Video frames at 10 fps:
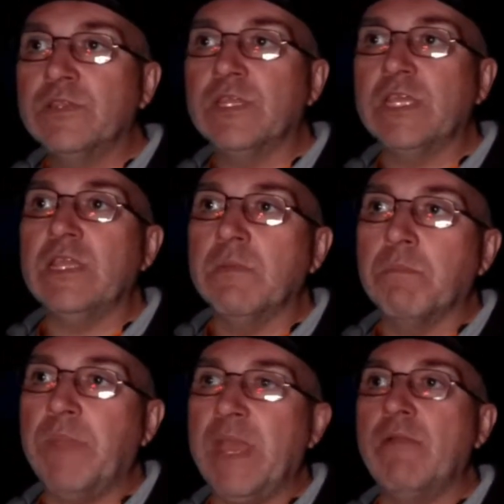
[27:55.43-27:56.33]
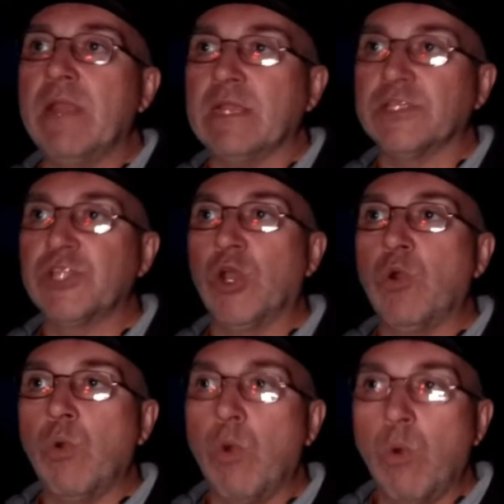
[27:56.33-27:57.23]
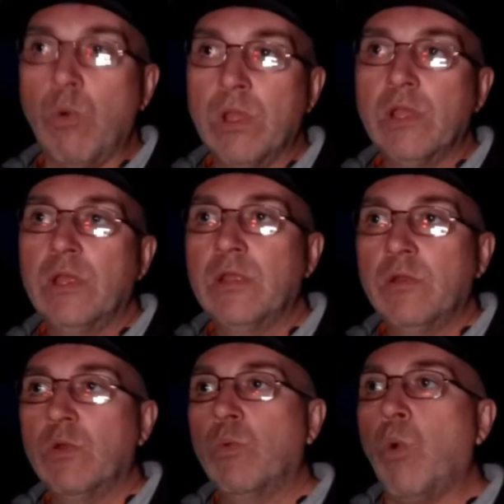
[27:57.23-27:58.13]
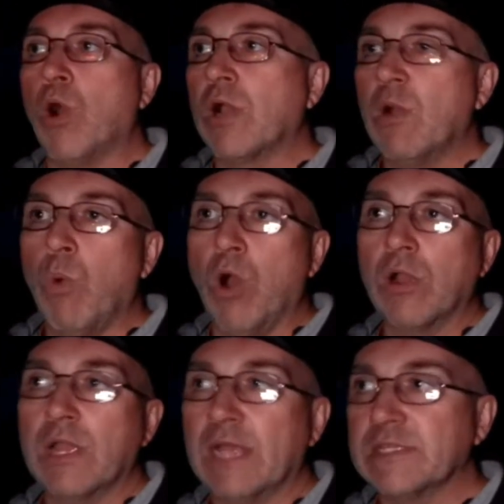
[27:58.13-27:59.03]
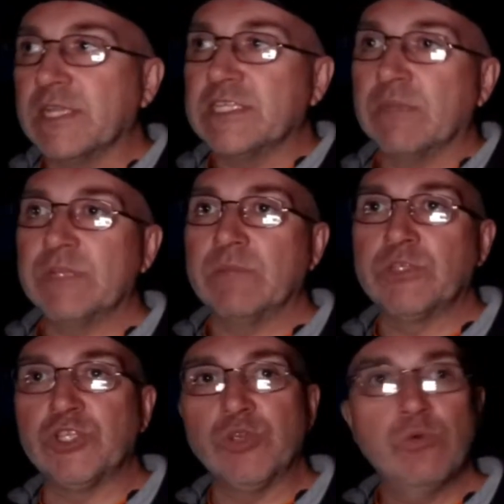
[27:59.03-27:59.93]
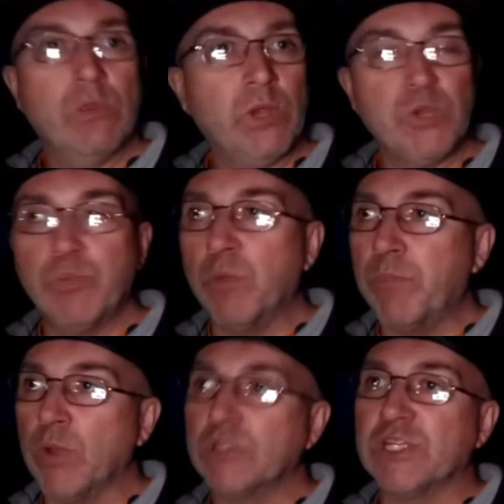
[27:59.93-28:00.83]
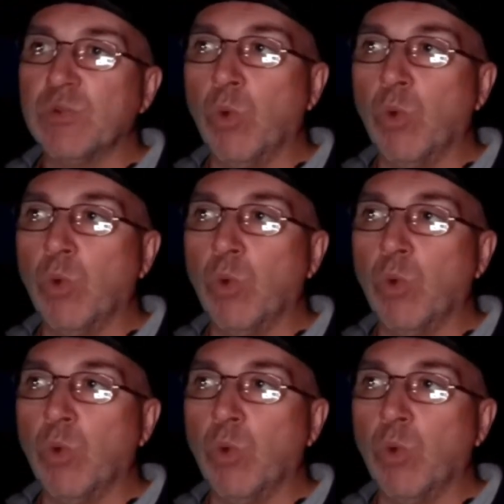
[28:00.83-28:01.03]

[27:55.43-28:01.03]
the bearings go wonk, as they sometimes do, when you put boats in the